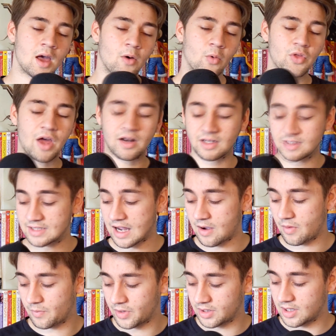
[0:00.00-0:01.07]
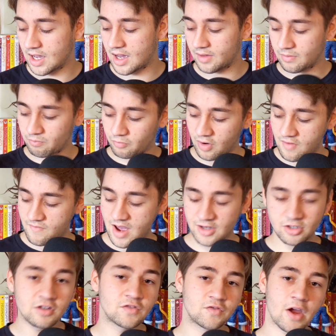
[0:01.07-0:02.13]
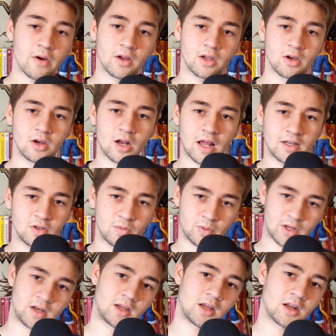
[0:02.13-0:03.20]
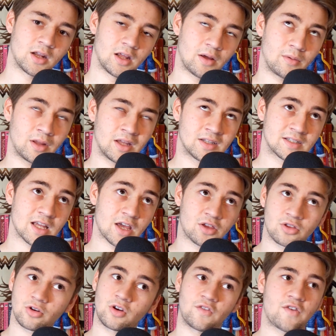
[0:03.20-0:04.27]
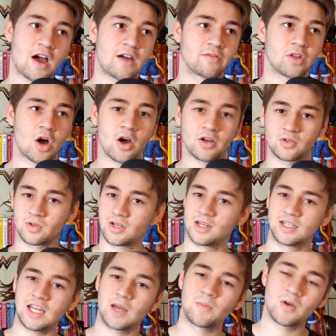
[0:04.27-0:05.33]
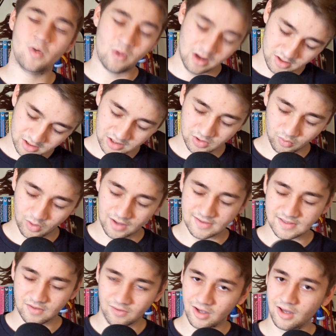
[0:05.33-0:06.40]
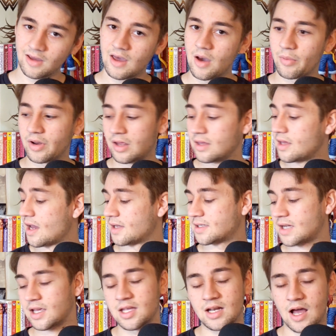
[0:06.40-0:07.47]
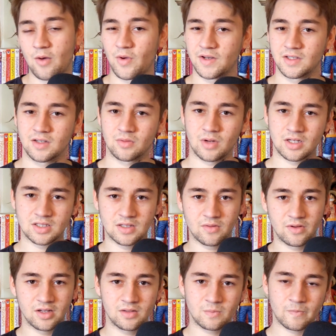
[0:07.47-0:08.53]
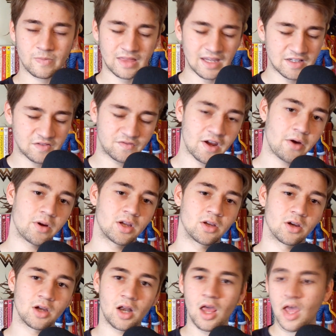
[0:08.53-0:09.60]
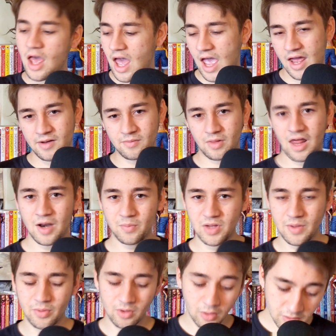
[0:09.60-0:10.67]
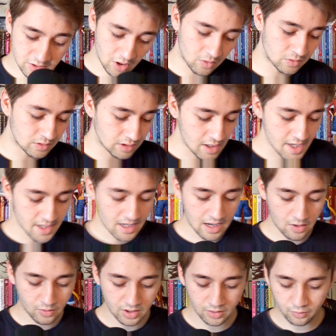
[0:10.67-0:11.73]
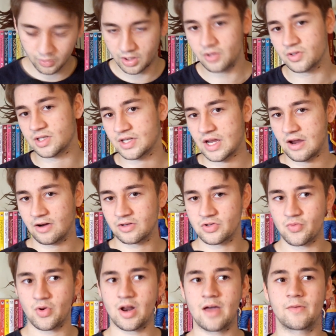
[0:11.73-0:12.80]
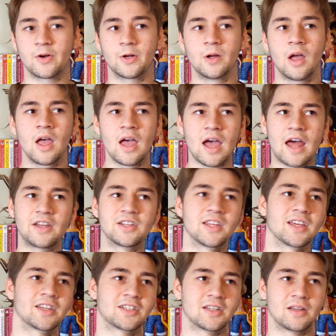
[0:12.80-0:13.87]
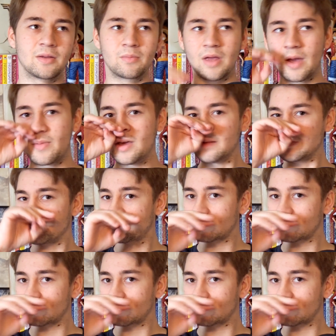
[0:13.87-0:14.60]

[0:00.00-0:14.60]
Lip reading: without a doubt. But yeah, Brave Master is very good. I do plan to get it. It's like 35 long, so it's going to take me a while to get the rest of it. But yes, I cannot wait to get the rest of it. It's very good. And a lot of people don't like how he reuses characters or whatever. I just think it maybe